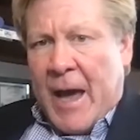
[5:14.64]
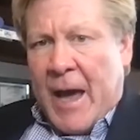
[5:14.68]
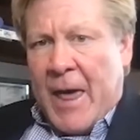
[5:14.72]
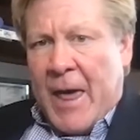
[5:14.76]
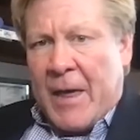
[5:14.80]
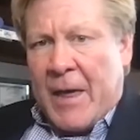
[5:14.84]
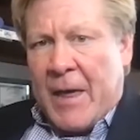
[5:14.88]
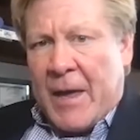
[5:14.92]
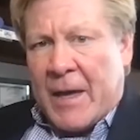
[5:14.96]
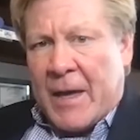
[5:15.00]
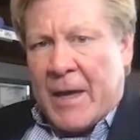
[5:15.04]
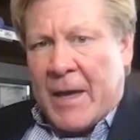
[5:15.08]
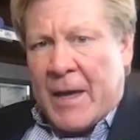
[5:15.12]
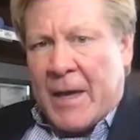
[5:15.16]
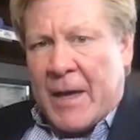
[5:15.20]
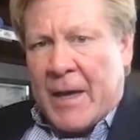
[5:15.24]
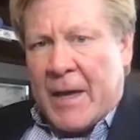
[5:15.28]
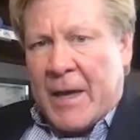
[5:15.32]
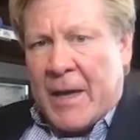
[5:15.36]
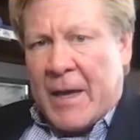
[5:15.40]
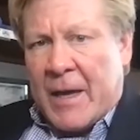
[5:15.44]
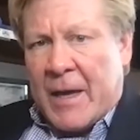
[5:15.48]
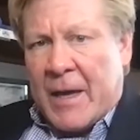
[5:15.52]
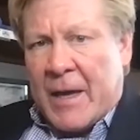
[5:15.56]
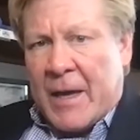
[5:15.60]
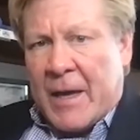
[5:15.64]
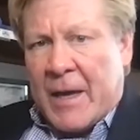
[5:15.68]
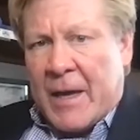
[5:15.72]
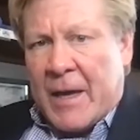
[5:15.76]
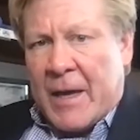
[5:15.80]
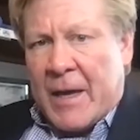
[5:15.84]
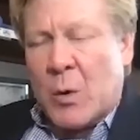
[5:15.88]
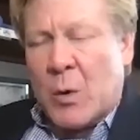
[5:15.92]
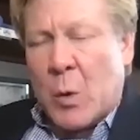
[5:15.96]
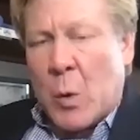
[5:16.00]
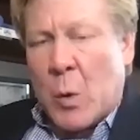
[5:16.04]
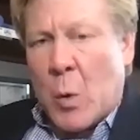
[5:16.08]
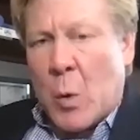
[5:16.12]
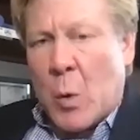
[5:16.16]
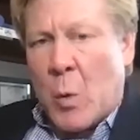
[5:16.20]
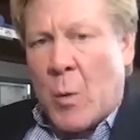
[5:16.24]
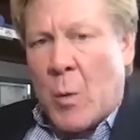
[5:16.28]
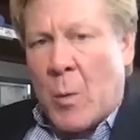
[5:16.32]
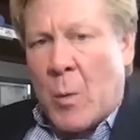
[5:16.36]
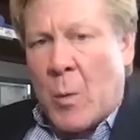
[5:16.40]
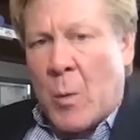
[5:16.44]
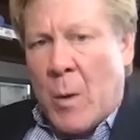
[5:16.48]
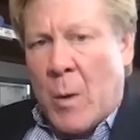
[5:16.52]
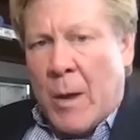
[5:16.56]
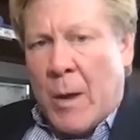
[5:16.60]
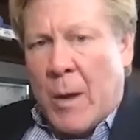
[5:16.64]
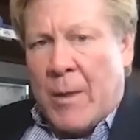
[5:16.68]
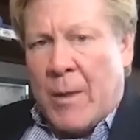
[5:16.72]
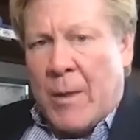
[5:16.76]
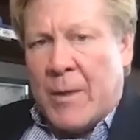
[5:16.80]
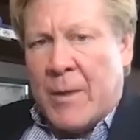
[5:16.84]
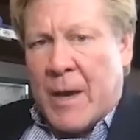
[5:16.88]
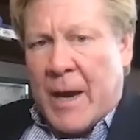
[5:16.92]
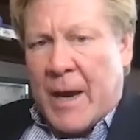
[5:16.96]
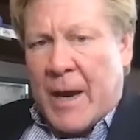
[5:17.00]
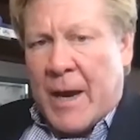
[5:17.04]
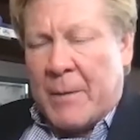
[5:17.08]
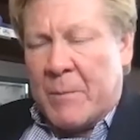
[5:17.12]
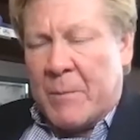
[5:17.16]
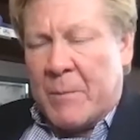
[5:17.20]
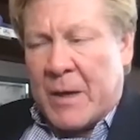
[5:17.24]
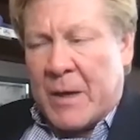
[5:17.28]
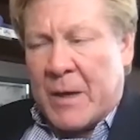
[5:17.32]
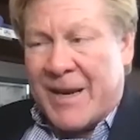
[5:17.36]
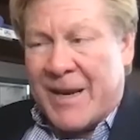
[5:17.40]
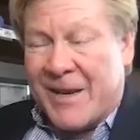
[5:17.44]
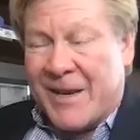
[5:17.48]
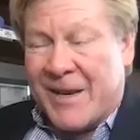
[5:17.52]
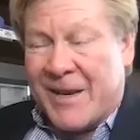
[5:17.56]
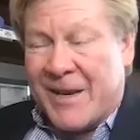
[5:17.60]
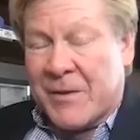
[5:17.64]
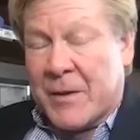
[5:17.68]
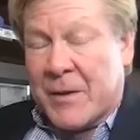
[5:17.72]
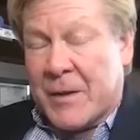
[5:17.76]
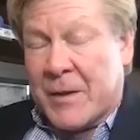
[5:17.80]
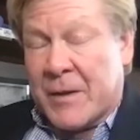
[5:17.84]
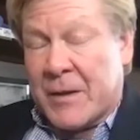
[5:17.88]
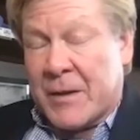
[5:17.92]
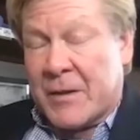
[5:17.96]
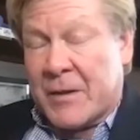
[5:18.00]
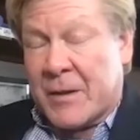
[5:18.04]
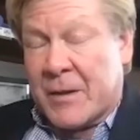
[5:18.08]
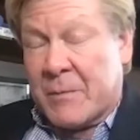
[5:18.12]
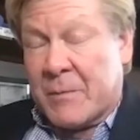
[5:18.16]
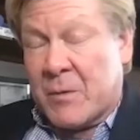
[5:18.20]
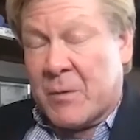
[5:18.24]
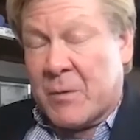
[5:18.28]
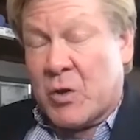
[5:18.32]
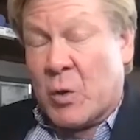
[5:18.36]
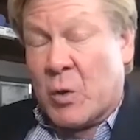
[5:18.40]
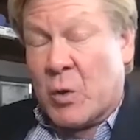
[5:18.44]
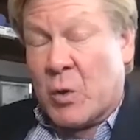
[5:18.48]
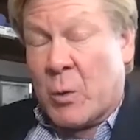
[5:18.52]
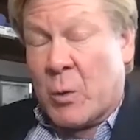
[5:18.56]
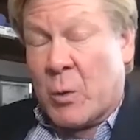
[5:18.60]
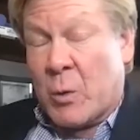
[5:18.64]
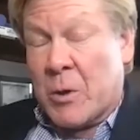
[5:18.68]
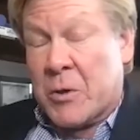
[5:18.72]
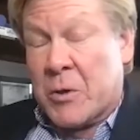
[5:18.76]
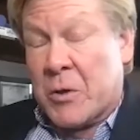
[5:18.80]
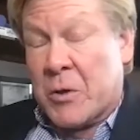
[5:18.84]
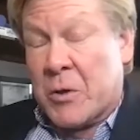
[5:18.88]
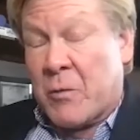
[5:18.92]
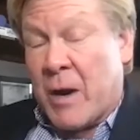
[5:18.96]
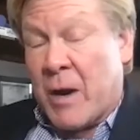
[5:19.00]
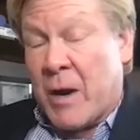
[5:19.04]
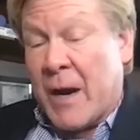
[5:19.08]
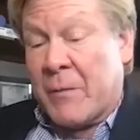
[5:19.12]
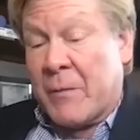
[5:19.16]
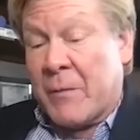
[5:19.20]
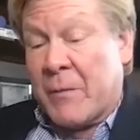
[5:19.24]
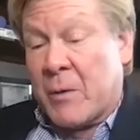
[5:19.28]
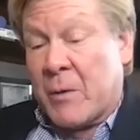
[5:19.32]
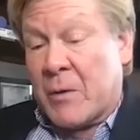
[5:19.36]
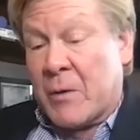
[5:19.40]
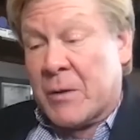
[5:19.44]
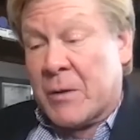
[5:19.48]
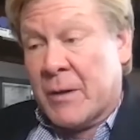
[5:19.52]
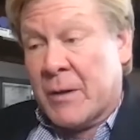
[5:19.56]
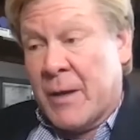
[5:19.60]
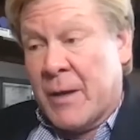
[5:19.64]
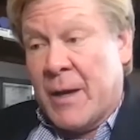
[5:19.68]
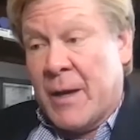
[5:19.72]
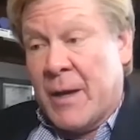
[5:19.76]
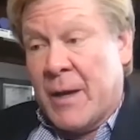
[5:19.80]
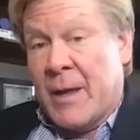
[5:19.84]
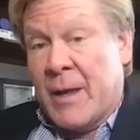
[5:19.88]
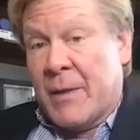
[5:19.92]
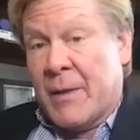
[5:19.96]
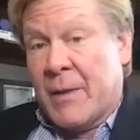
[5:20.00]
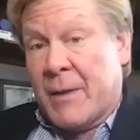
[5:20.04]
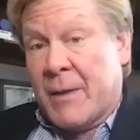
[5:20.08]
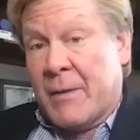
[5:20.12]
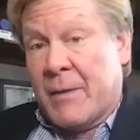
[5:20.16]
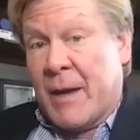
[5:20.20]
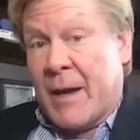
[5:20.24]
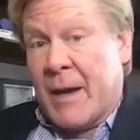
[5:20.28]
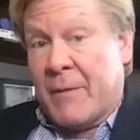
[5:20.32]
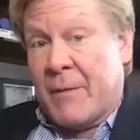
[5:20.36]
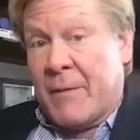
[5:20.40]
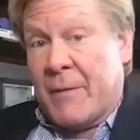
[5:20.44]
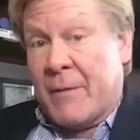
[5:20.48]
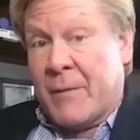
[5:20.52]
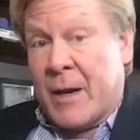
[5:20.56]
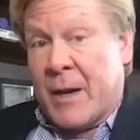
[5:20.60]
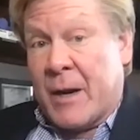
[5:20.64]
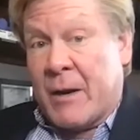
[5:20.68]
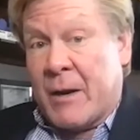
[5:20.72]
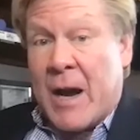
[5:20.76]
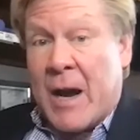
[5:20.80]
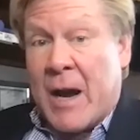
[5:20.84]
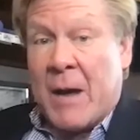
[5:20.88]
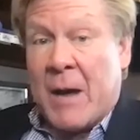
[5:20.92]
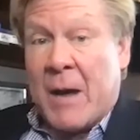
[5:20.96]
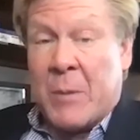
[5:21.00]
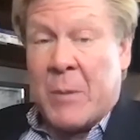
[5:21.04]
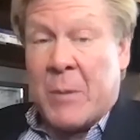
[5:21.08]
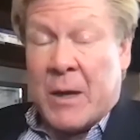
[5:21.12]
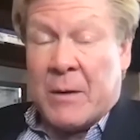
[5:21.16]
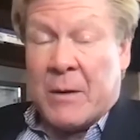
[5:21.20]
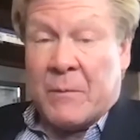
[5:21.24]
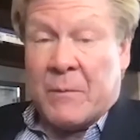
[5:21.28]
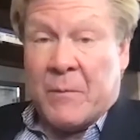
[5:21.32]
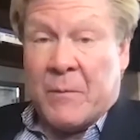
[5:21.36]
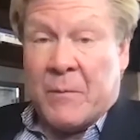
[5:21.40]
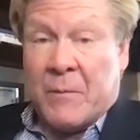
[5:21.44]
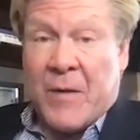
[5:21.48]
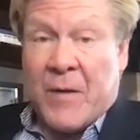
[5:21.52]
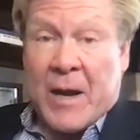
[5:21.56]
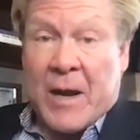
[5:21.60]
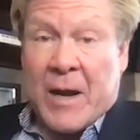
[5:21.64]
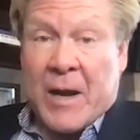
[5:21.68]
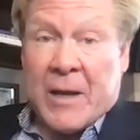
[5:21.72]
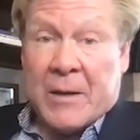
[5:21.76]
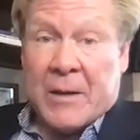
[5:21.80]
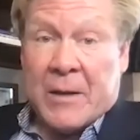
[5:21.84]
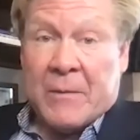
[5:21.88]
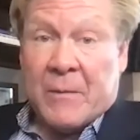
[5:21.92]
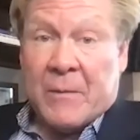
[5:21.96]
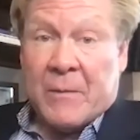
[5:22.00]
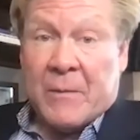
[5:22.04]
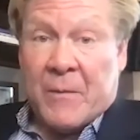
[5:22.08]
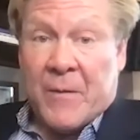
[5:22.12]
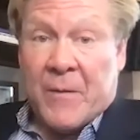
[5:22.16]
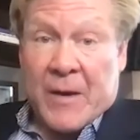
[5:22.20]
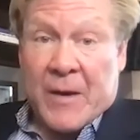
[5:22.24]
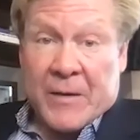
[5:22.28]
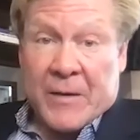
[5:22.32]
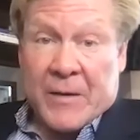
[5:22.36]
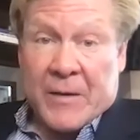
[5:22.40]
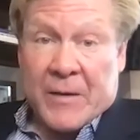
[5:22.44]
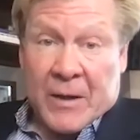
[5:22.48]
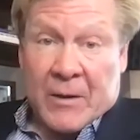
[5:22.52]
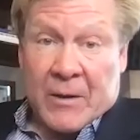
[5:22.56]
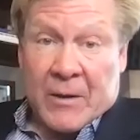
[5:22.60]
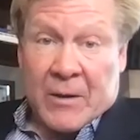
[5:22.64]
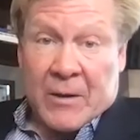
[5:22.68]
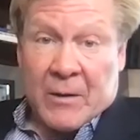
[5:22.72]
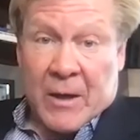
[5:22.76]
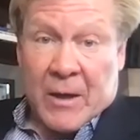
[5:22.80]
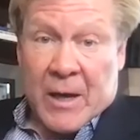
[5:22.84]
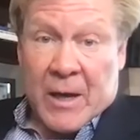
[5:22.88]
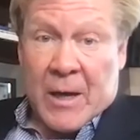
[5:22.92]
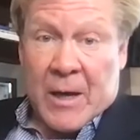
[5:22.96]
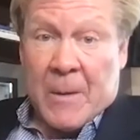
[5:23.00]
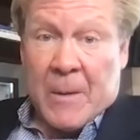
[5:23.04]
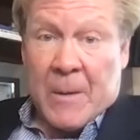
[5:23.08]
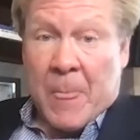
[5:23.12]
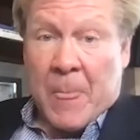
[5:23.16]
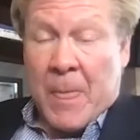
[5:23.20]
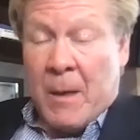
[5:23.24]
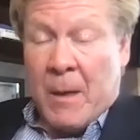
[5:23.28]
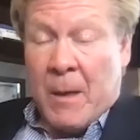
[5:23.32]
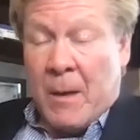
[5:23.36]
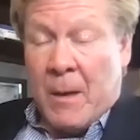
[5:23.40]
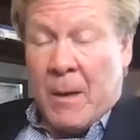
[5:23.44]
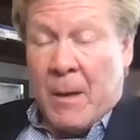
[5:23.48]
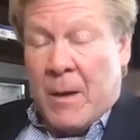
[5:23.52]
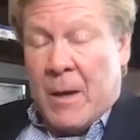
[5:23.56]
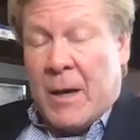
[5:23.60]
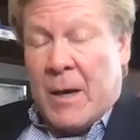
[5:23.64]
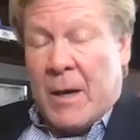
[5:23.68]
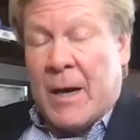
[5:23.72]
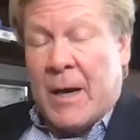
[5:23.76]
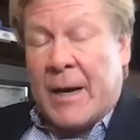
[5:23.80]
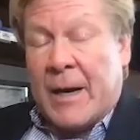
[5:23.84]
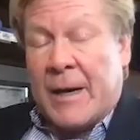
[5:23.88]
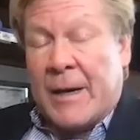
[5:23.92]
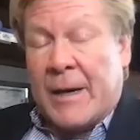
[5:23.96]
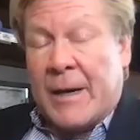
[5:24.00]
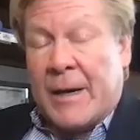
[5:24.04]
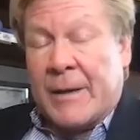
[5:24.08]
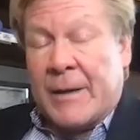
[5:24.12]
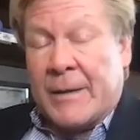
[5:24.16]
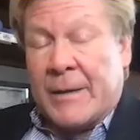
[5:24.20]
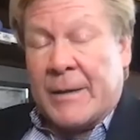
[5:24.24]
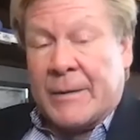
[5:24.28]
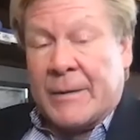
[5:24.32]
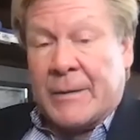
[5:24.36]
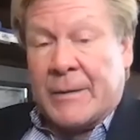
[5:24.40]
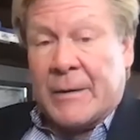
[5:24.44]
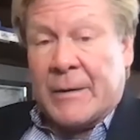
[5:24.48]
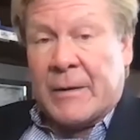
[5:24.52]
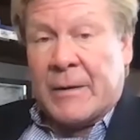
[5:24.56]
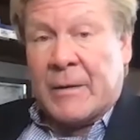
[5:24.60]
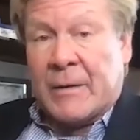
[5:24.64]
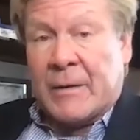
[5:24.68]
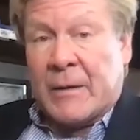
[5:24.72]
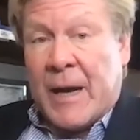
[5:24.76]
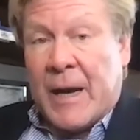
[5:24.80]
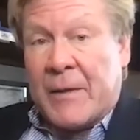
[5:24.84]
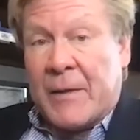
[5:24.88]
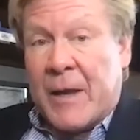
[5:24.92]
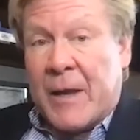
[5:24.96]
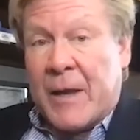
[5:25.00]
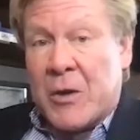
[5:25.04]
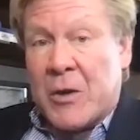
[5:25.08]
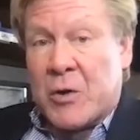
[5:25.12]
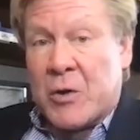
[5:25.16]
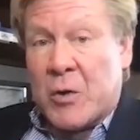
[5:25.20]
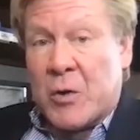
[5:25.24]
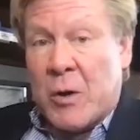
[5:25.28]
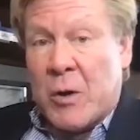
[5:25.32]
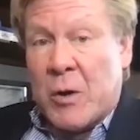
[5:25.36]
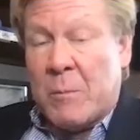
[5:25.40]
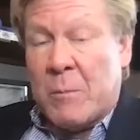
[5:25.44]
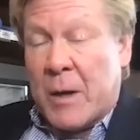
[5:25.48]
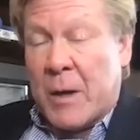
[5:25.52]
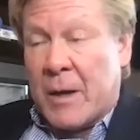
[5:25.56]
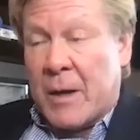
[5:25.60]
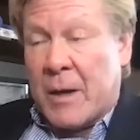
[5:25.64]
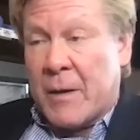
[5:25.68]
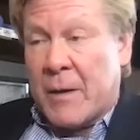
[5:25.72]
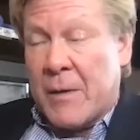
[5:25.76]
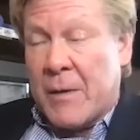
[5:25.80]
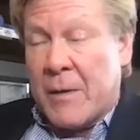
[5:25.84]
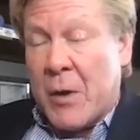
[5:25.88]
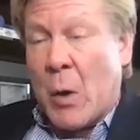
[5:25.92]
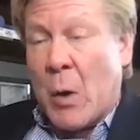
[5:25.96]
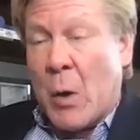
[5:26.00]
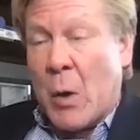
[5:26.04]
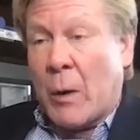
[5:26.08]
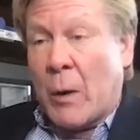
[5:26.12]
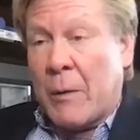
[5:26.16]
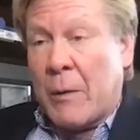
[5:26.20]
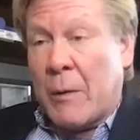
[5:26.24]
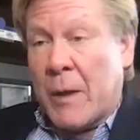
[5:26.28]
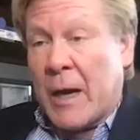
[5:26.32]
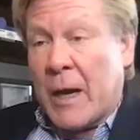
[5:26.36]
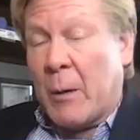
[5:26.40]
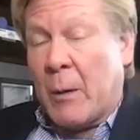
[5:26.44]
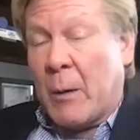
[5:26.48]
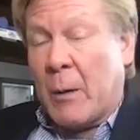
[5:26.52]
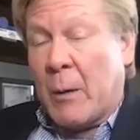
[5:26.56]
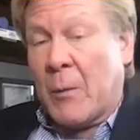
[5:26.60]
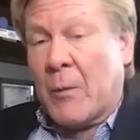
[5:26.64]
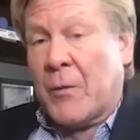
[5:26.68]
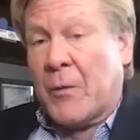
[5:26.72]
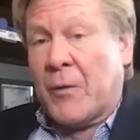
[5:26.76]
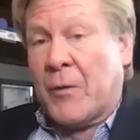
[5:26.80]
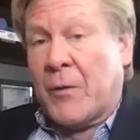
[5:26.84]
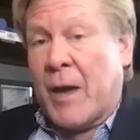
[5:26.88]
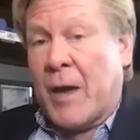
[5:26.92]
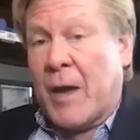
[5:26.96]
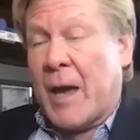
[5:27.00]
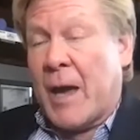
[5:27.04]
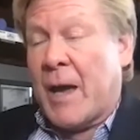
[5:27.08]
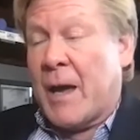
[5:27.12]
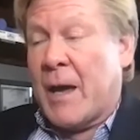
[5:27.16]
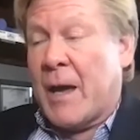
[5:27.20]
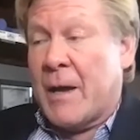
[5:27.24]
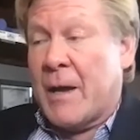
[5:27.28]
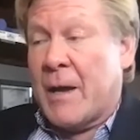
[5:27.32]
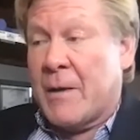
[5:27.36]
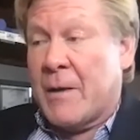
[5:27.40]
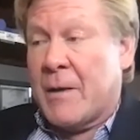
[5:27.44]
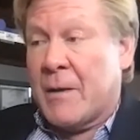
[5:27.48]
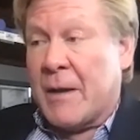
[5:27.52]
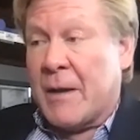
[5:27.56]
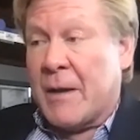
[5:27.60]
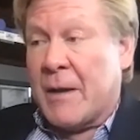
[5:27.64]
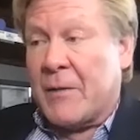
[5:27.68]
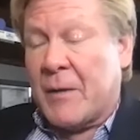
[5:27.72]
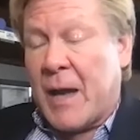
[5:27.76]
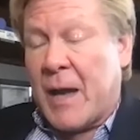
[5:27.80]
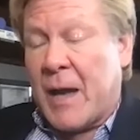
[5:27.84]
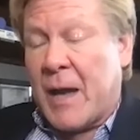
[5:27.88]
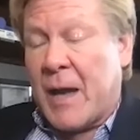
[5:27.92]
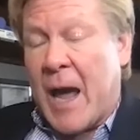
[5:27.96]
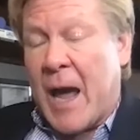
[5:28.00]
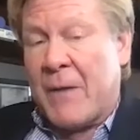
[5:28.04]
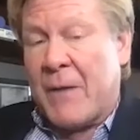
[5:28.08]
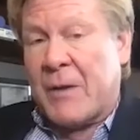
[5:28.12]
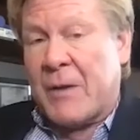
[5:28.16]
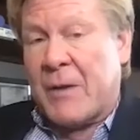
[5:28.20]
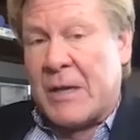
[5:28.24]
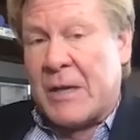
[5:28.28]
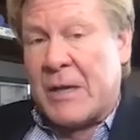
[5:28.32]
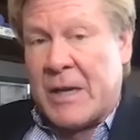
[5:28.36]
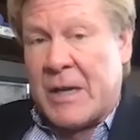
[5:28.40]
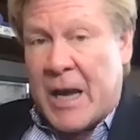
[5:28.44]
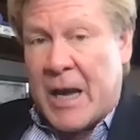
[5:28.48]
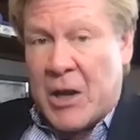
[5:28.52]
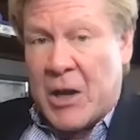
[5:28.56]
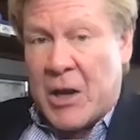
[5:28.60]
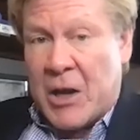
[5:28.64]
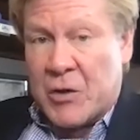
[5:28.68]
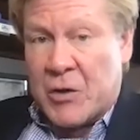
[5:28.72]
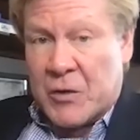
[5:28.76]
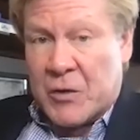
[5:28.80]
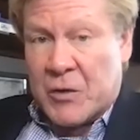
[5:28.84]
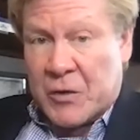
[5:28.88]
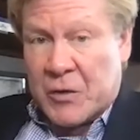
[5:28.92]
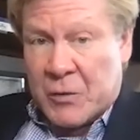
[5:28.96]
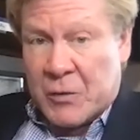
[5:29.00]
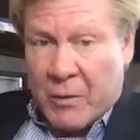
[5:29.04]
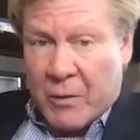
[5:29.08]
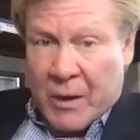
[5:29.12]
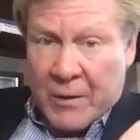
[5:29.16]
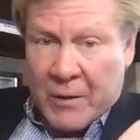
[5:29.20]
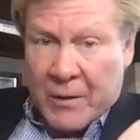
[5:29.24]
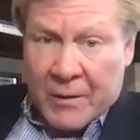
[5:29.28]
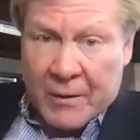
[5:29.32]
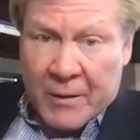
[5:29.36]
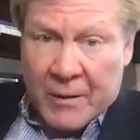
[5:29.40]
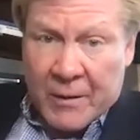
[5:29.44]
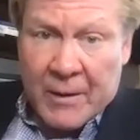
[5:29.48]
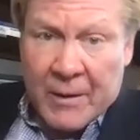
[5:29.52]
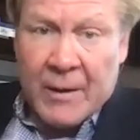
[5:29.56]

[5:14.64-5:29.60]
I think it gets back to that because of this shortage of drivers, that they are not being vetted physically like they should be. The only thing I will say that's advantageous during